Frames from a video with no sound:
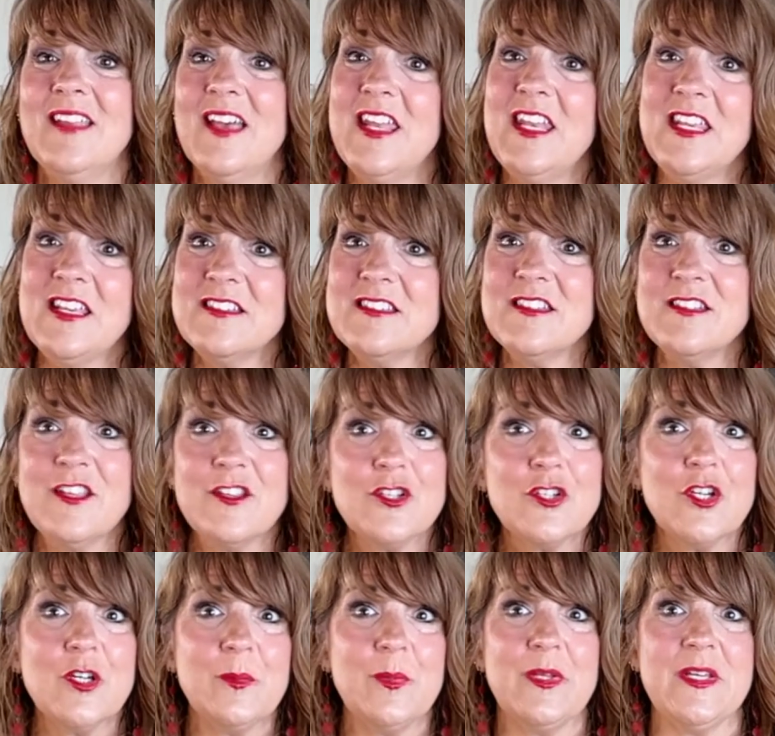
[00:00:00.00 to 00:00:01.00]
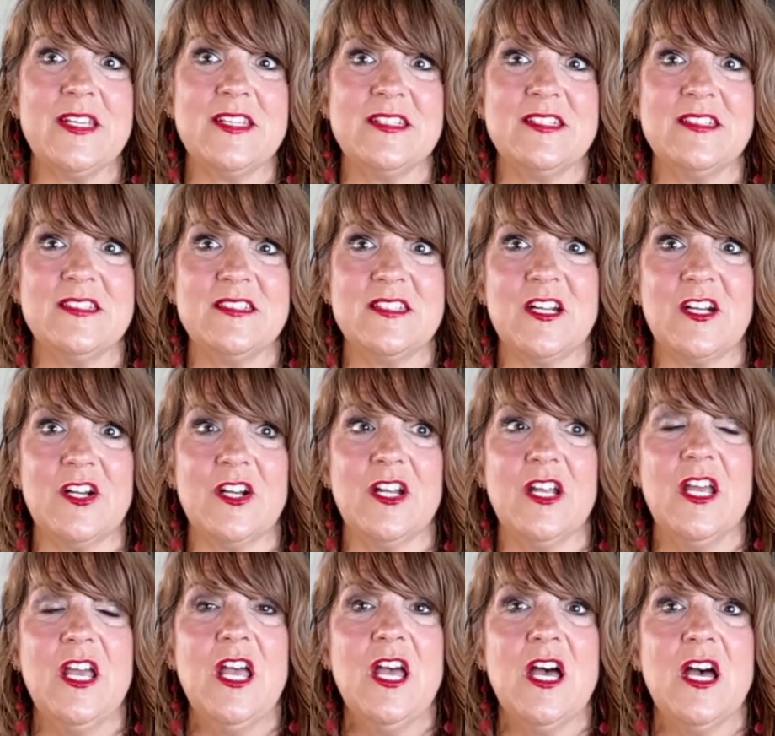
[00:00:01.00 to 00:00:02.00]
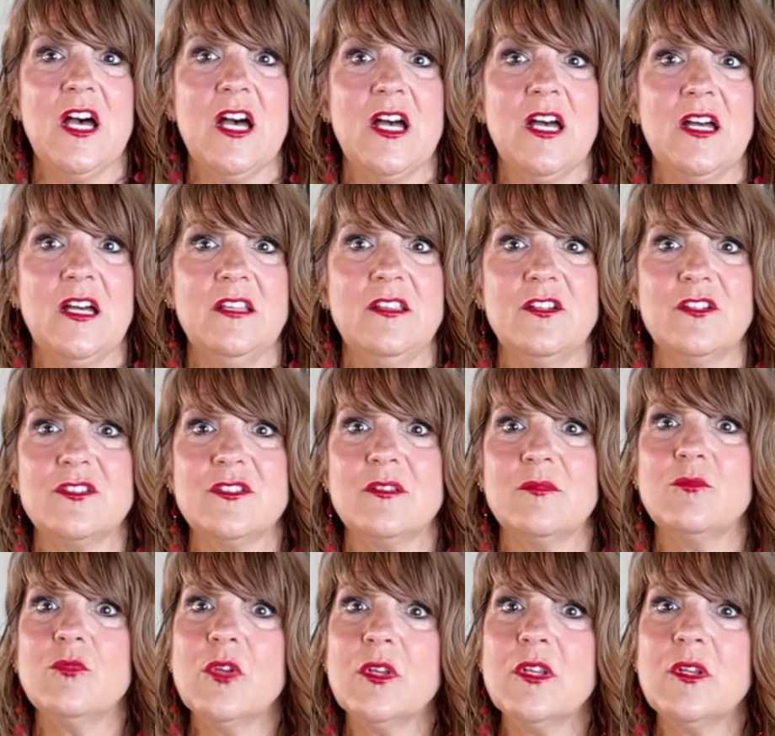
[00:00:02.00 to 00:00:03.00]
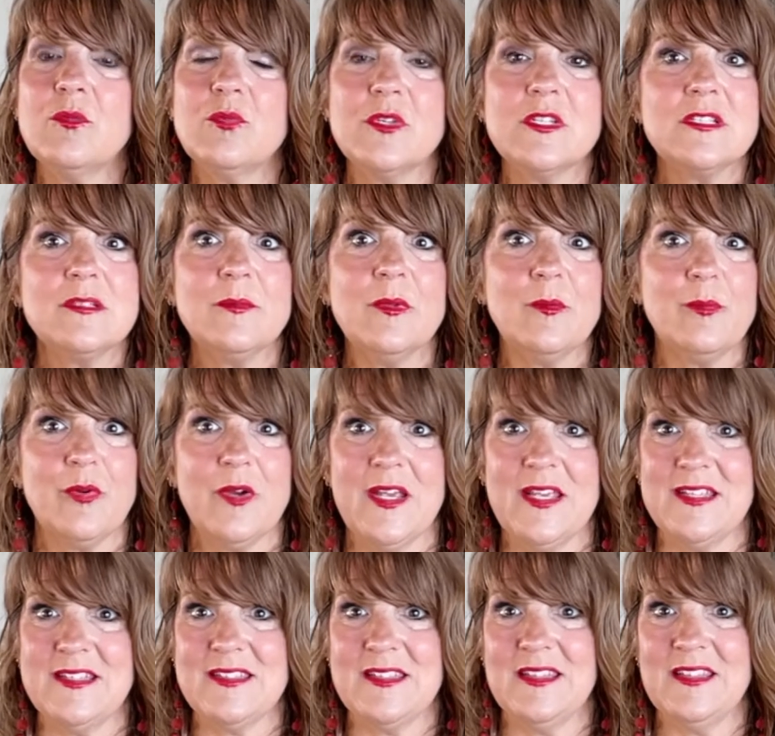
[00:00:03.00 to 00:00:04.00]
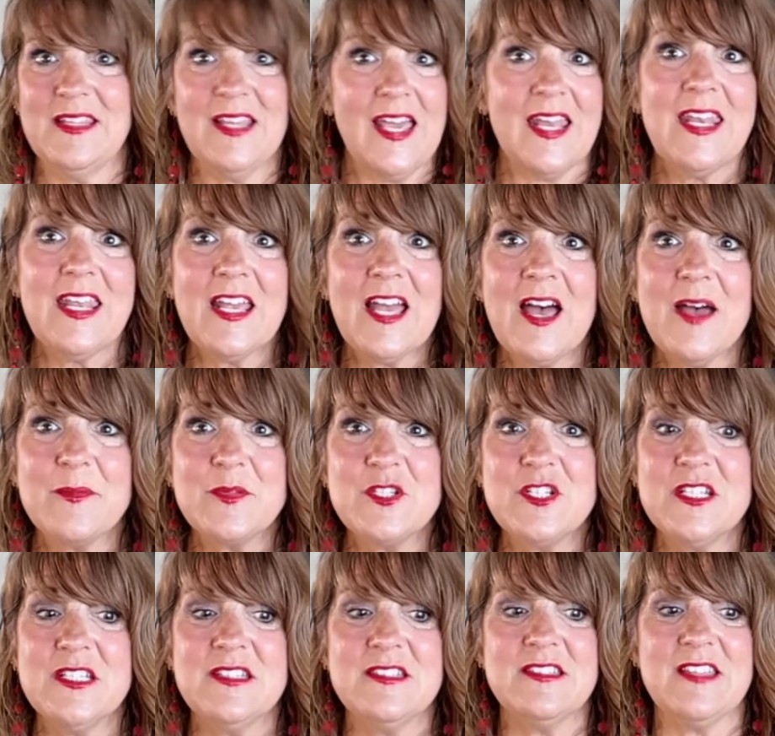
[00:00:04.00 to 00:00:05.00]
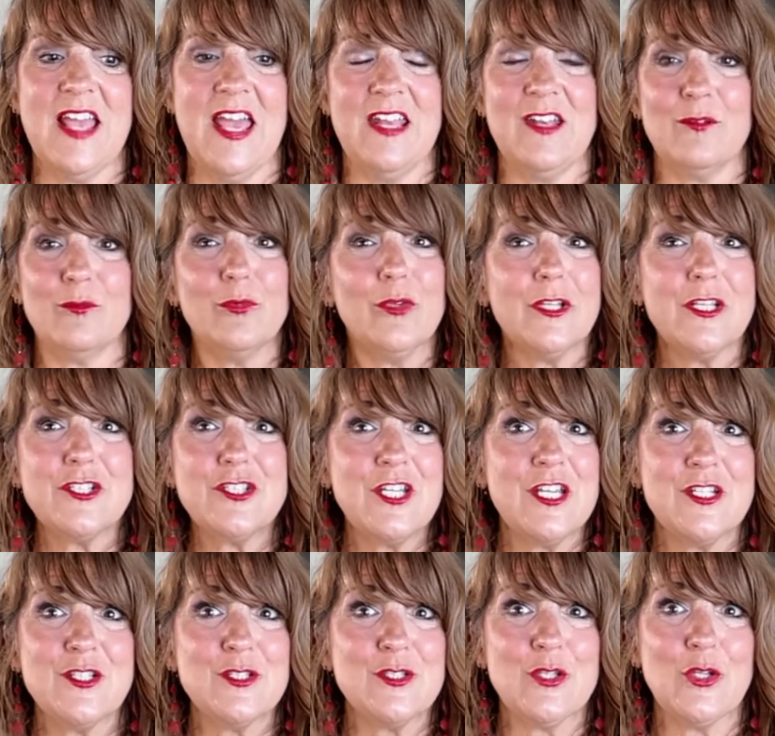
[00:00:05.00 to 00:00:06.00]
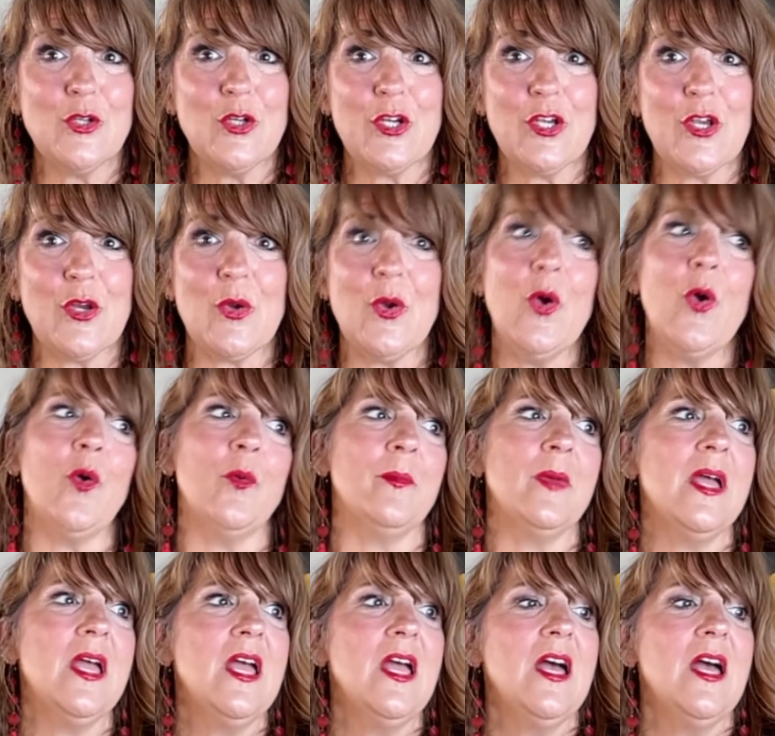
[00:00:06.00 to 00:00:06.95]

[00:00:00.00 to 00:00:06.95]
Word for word: Lighting is another good place to start. Uh, there's some really reasonable price lighting options, and it really changes the look of your home.